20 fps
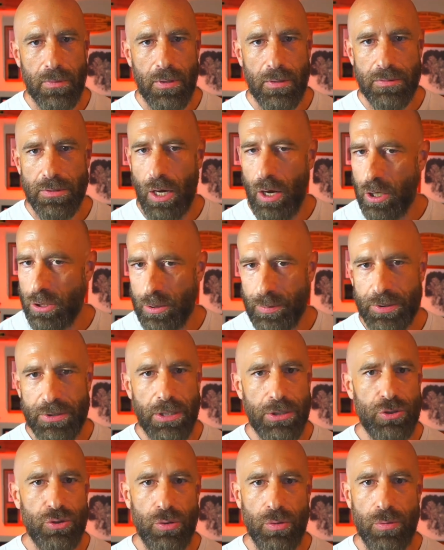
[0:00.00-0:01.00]
It's
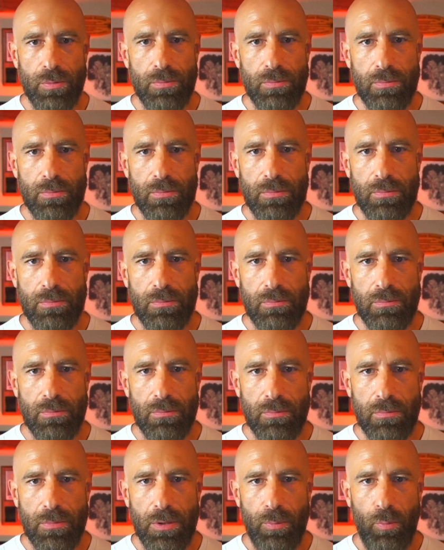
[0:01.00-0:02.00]
100% true.
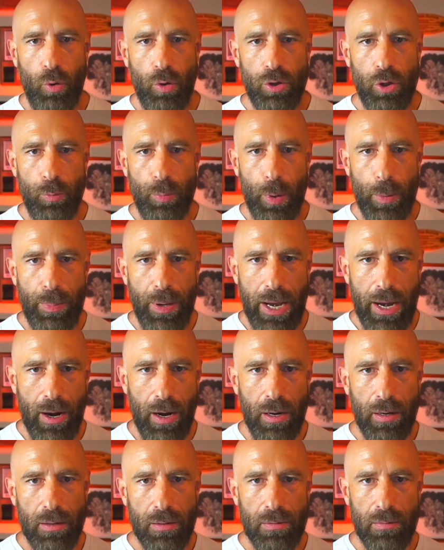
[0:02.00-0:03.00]
The more you
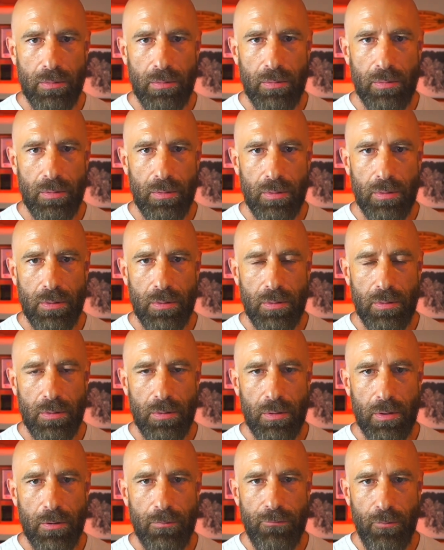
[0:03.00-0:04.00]
prepare
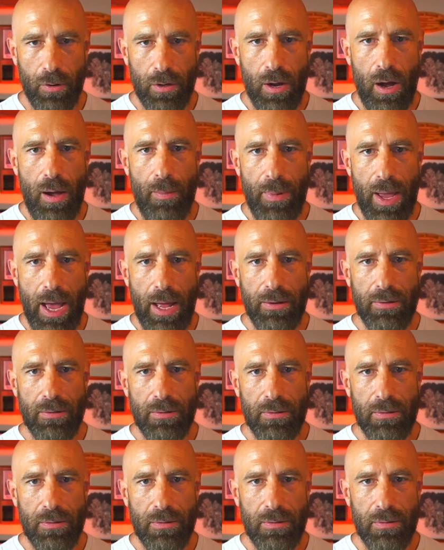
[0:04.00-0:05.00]
for combat,
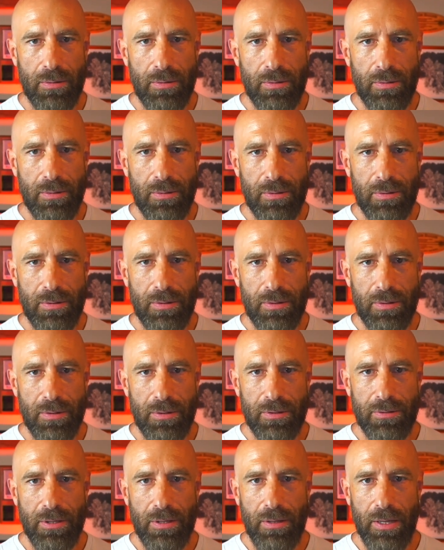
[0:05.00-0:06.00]

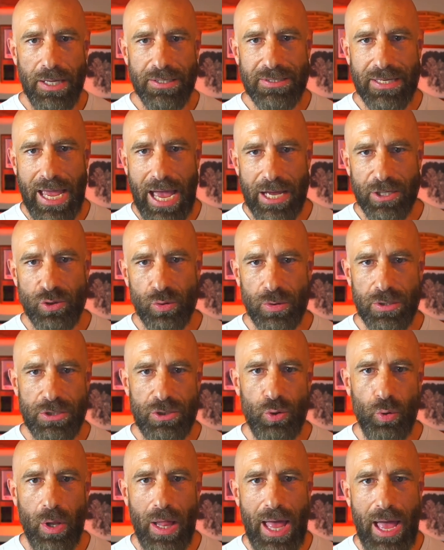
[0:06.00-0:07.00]
the less
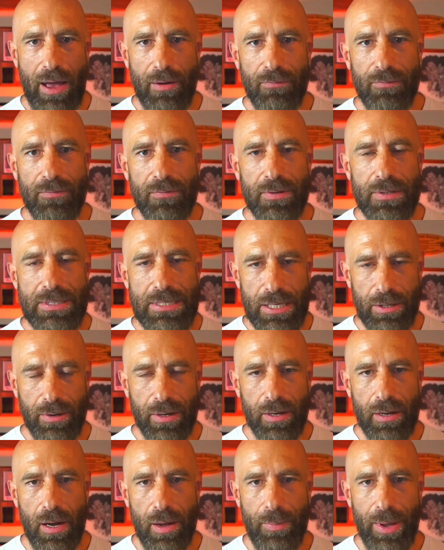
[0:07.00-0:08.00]
casualties you'll have
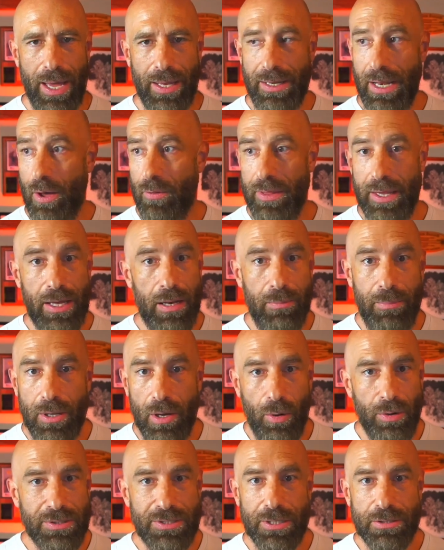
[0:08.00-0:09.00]
during combat. Now, the enemy
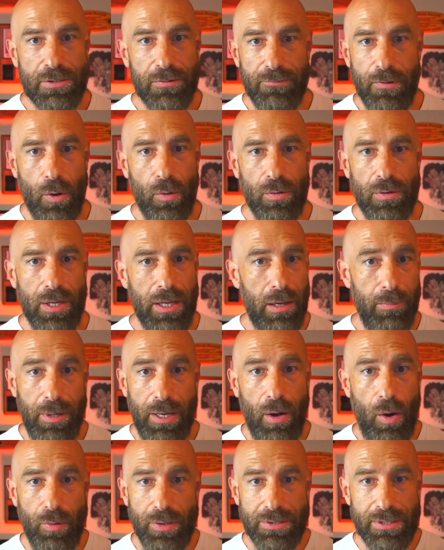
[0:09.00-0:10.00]
always gets a vote. The
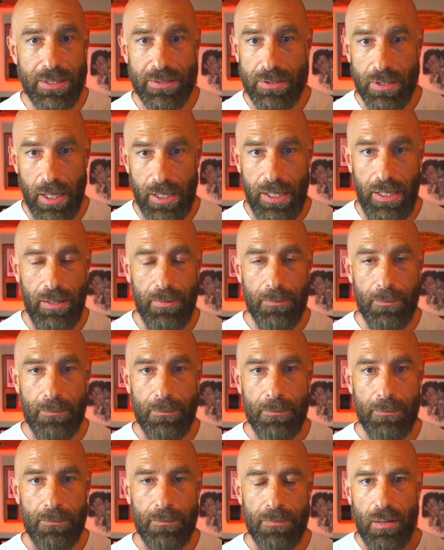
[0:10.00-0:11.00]
enemy always gets lucky.
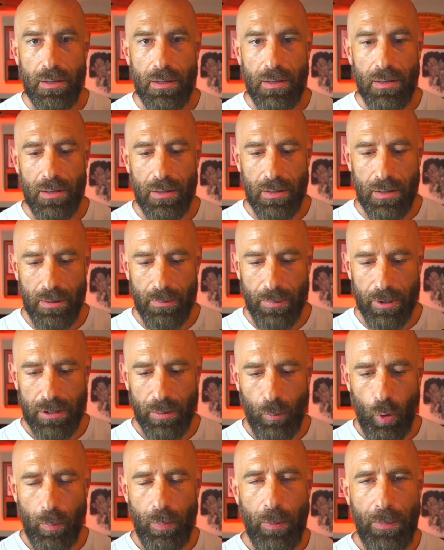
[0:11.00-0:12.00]
But the
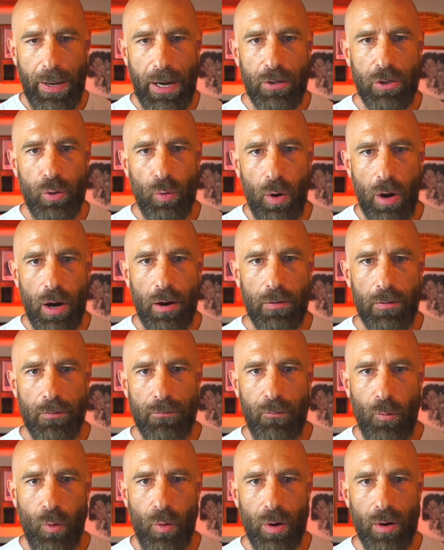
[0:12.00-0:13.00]
more prepared you are
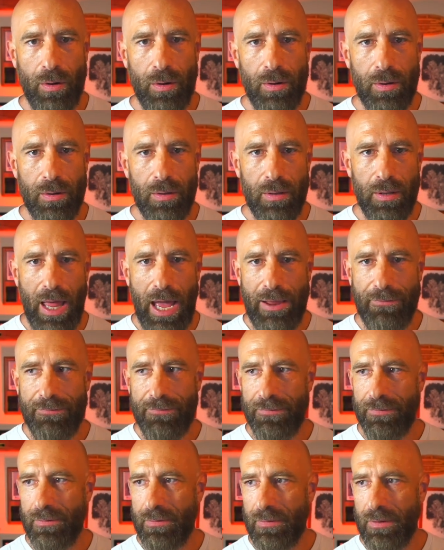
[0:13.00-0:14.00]
for
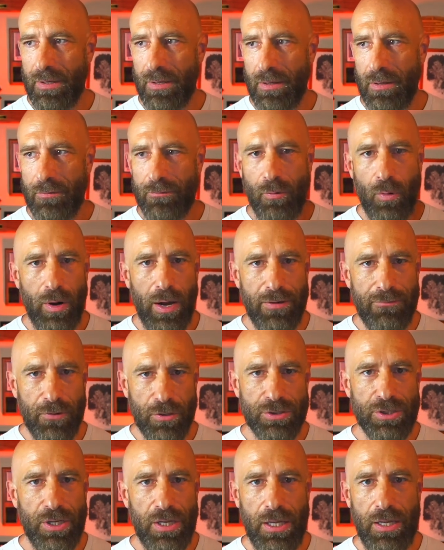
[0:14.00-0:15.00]
life, for
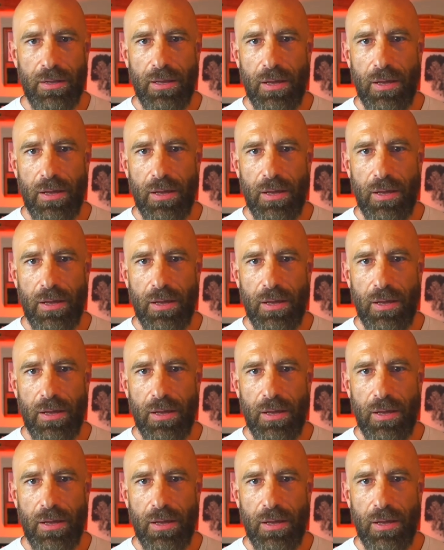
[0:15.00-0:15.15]
adversity,